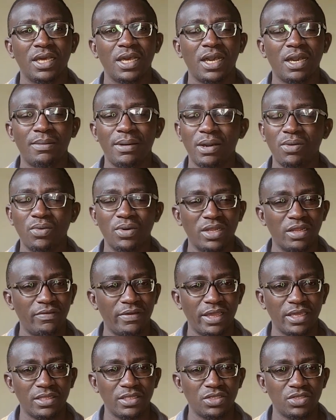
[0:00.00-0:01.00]
about
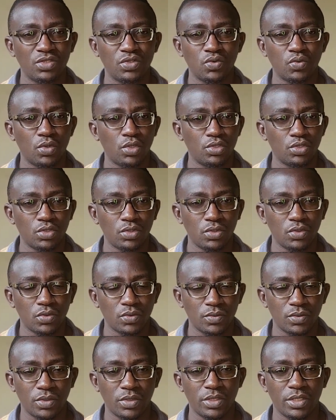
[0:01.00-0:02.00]
whatever it is you want to know,
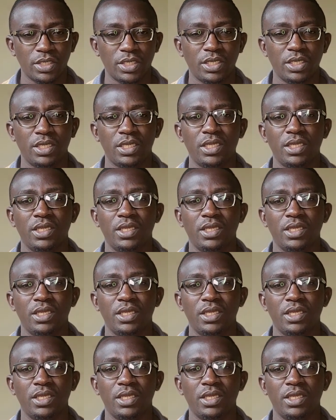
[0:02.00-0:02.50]
okay?